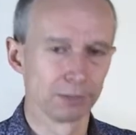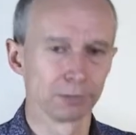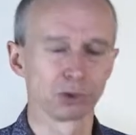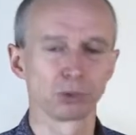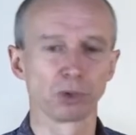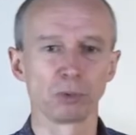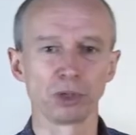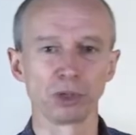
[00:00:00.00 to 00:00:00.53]

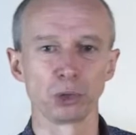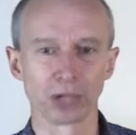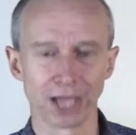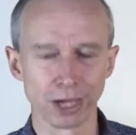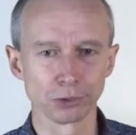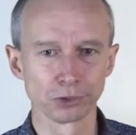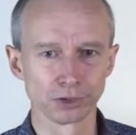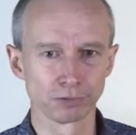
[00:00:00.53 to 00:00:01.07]
Because when we look
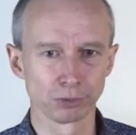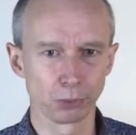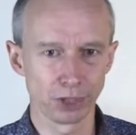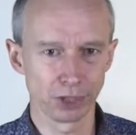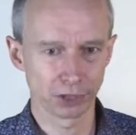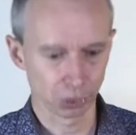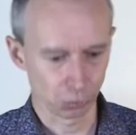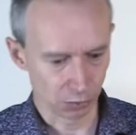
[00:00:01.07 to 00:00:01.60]
out of a
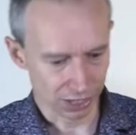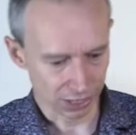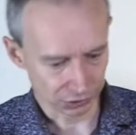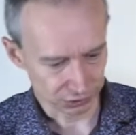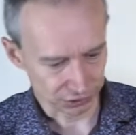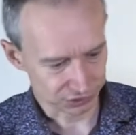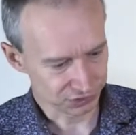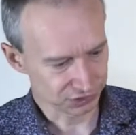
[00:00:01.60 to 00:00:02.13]
window, we
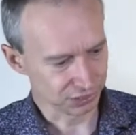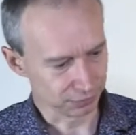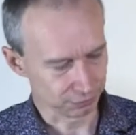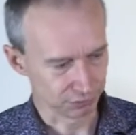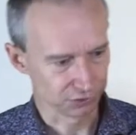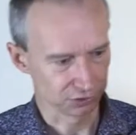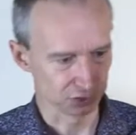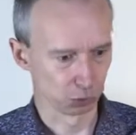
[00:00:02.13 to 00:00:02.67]
actually see, if
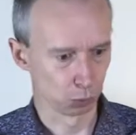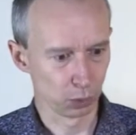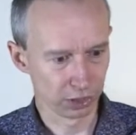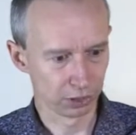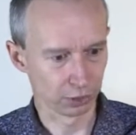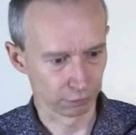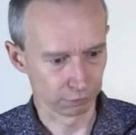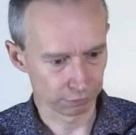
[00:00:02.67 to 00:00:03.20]
this is the
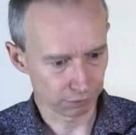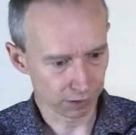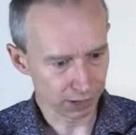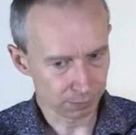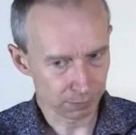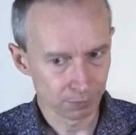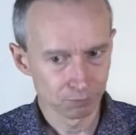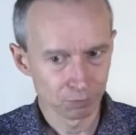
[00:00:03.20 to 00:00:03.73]
window
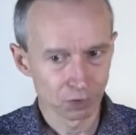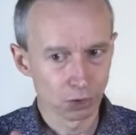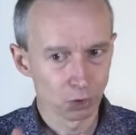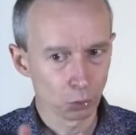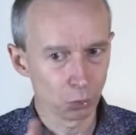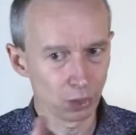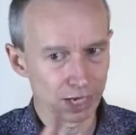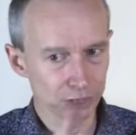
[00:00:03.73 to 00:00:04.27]
frame,
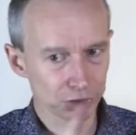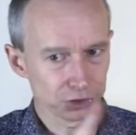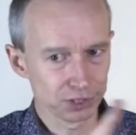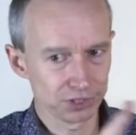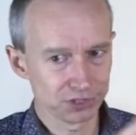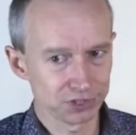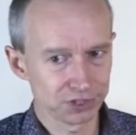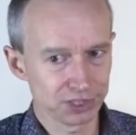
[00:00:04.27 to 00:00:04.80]
we actually
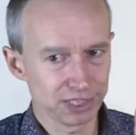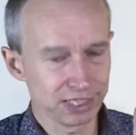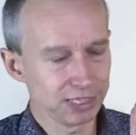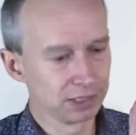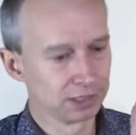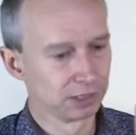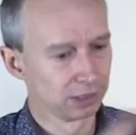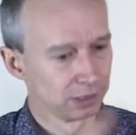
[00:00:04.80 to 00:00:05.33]

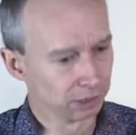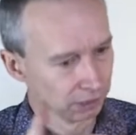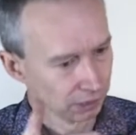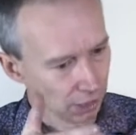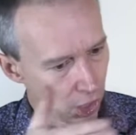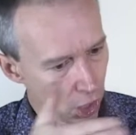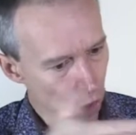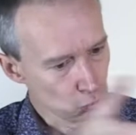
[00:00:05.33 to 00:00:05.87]
see
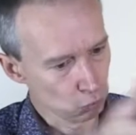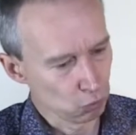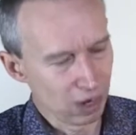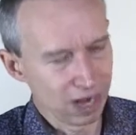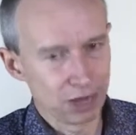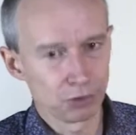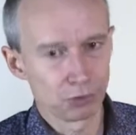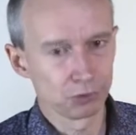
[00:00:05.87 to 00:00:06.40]

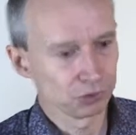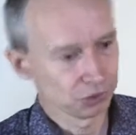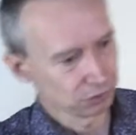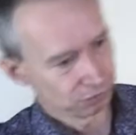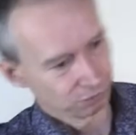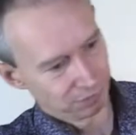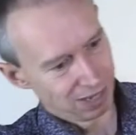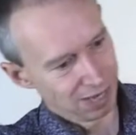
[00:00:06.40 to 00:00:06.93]
around
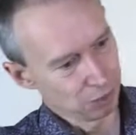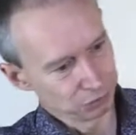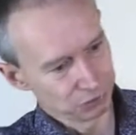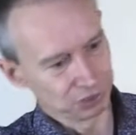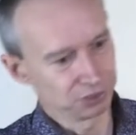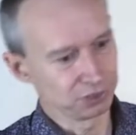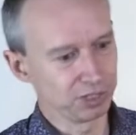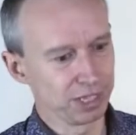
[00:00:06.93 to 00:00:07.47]
out
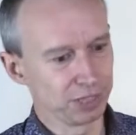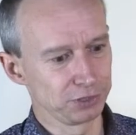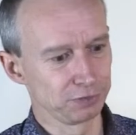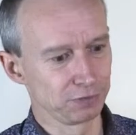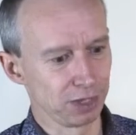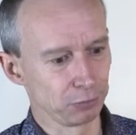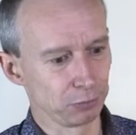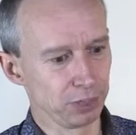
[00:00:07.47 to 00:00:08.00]
into the edge of
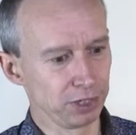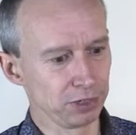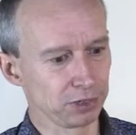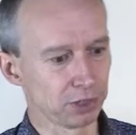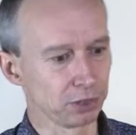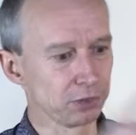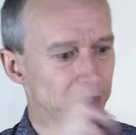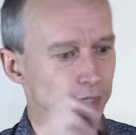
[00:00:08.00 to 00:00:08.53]
that
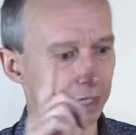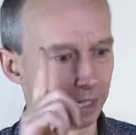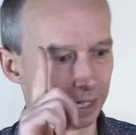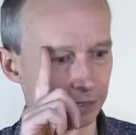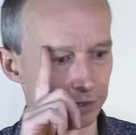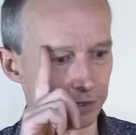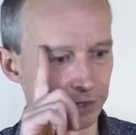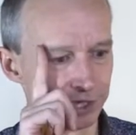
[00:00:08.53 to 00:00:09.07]
window,
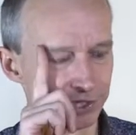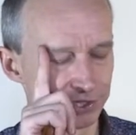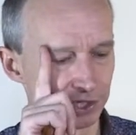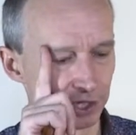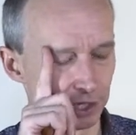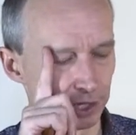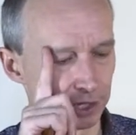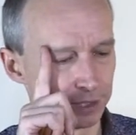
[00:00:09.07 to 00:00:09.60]
and this
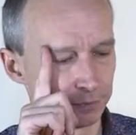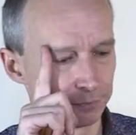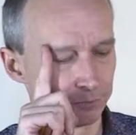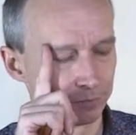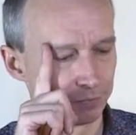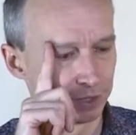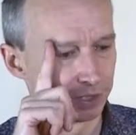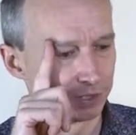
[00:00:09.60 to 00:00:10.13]
eye
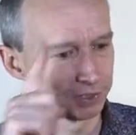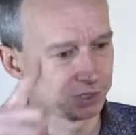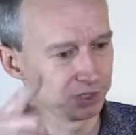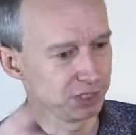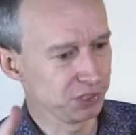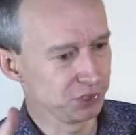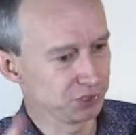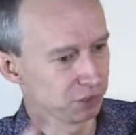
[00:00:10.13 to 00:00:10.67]

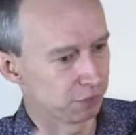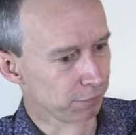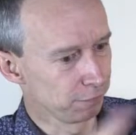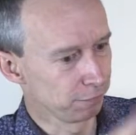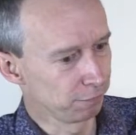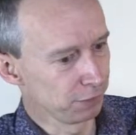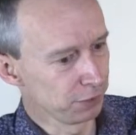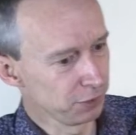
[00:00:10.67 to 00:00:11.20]
sees
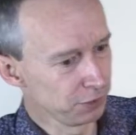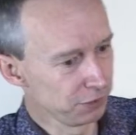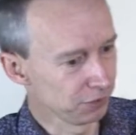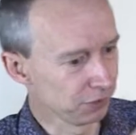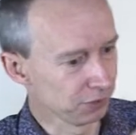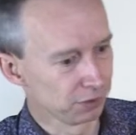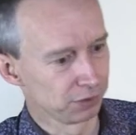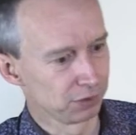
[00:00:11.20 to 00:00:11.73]

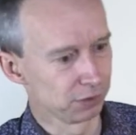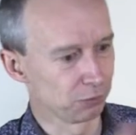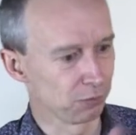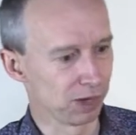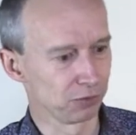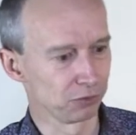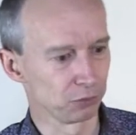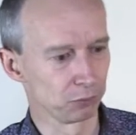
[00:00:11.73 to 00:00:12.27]
further
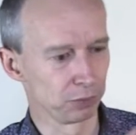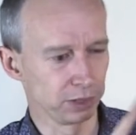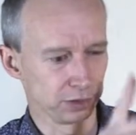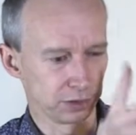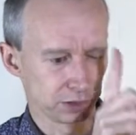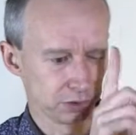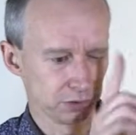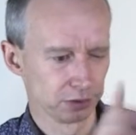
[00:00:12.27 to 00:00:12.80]
around the
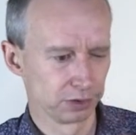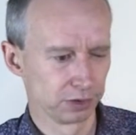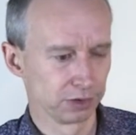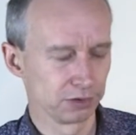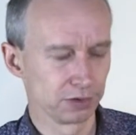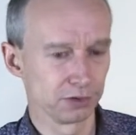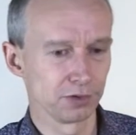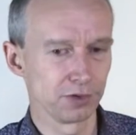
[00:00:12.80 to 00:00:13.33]
window
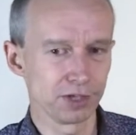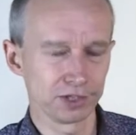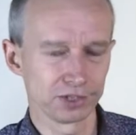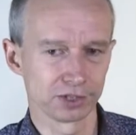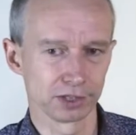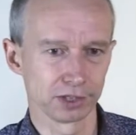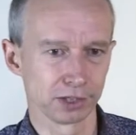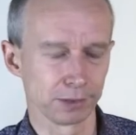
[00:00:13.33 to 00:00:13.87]
than
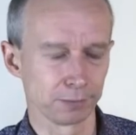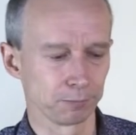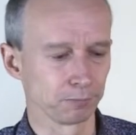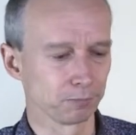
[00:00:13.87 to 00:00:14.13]
this eye.